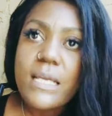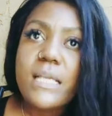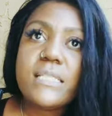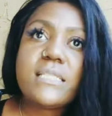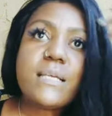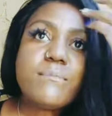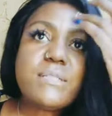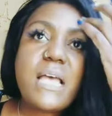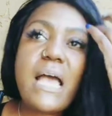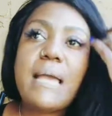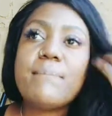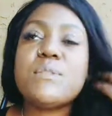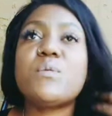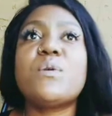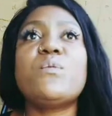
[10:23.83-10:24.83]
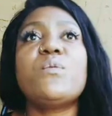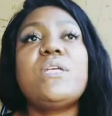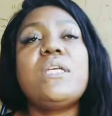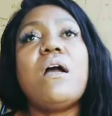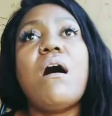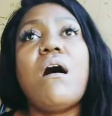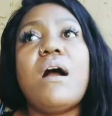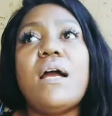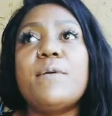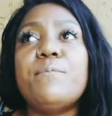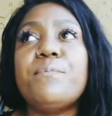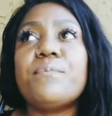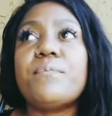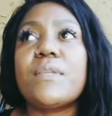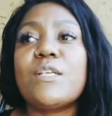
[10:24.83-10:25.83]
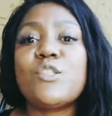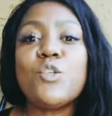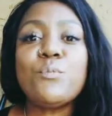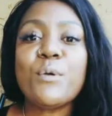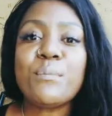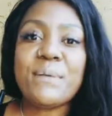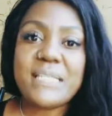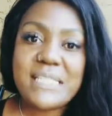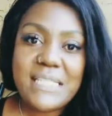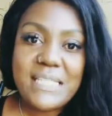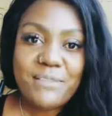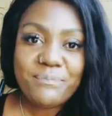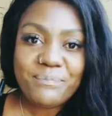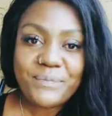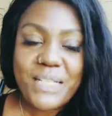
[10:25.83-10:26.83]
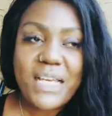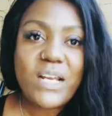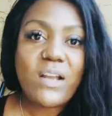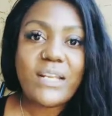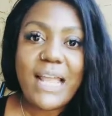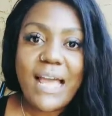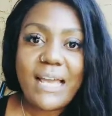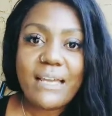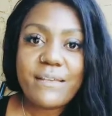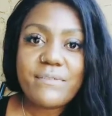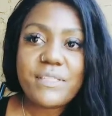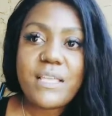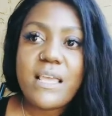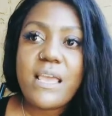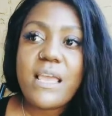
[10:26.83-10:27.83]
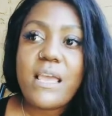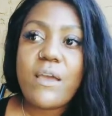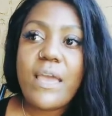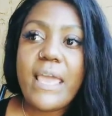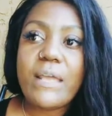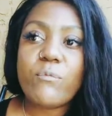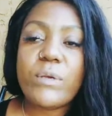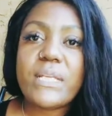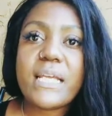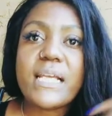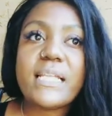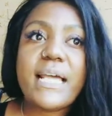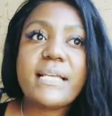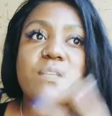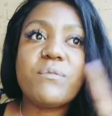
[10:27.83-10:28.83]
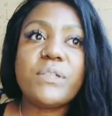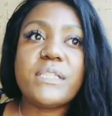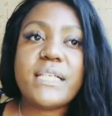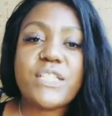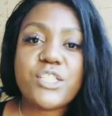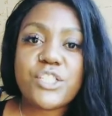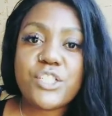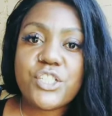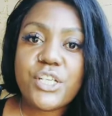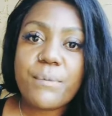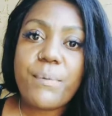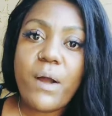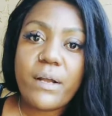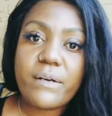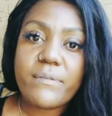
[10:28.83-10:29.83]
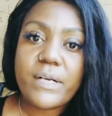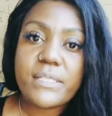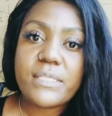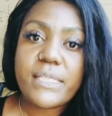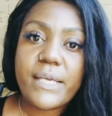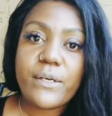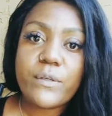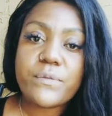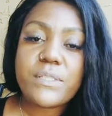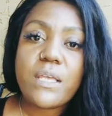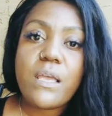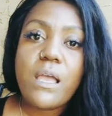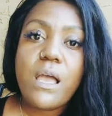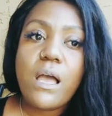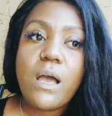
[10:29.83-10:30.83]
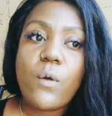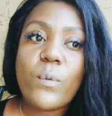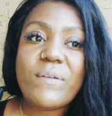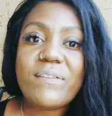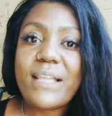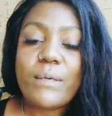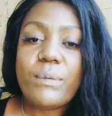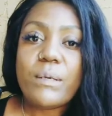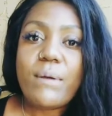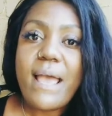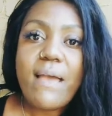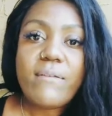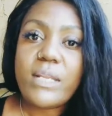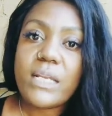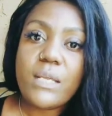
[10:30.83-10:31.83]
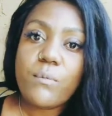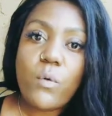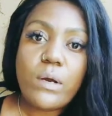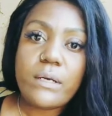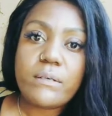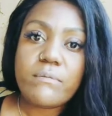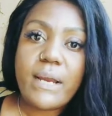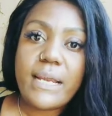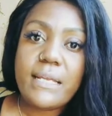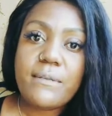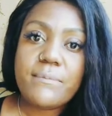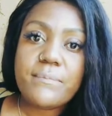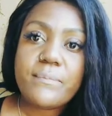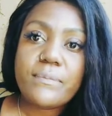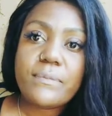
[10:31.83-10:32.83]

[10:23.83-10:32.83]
Sometimes when we are super busy in our lives and we neglect the relationship part of ourselves, we feel like we don't have it anymore, right?